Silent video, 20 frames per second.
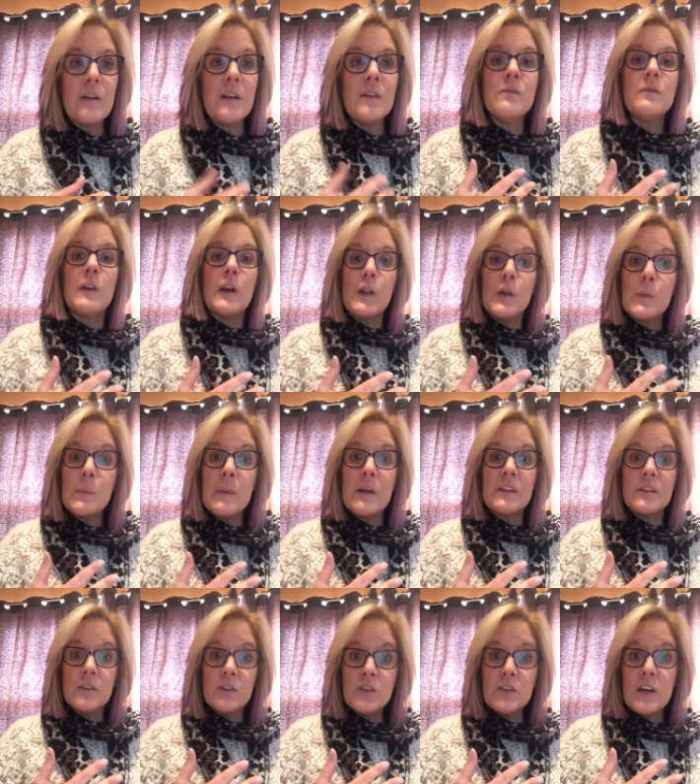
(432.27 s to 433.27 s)

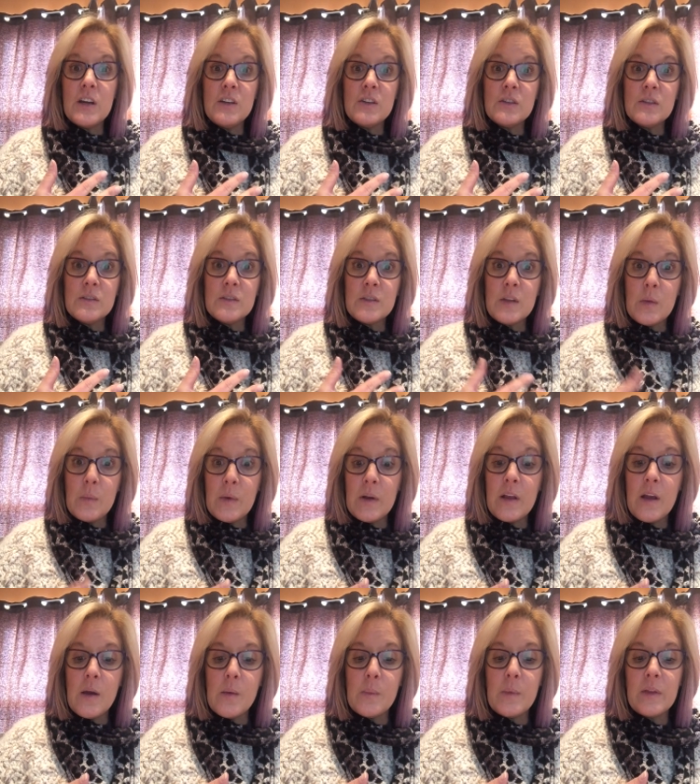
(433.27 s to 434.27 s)
environmental changes that would
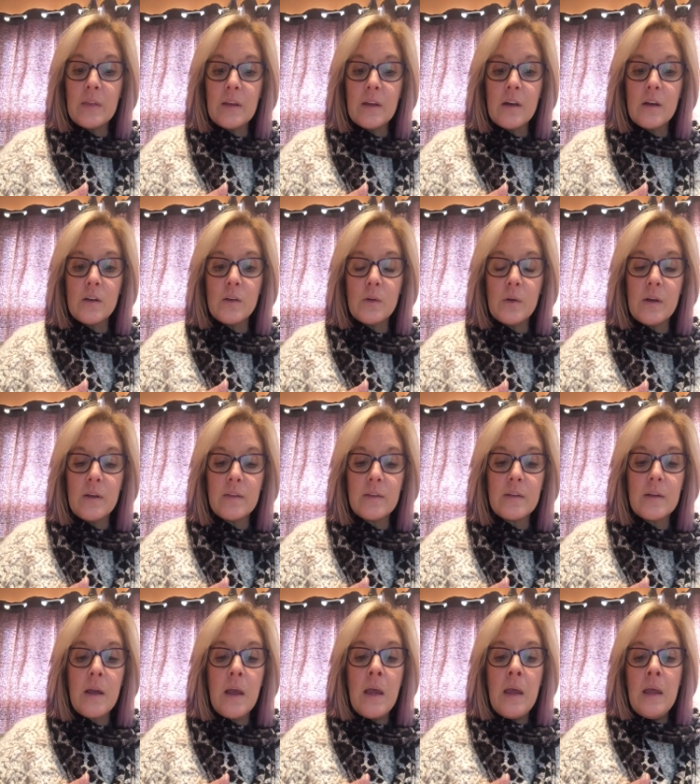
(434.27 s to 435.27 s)
come with the conquest.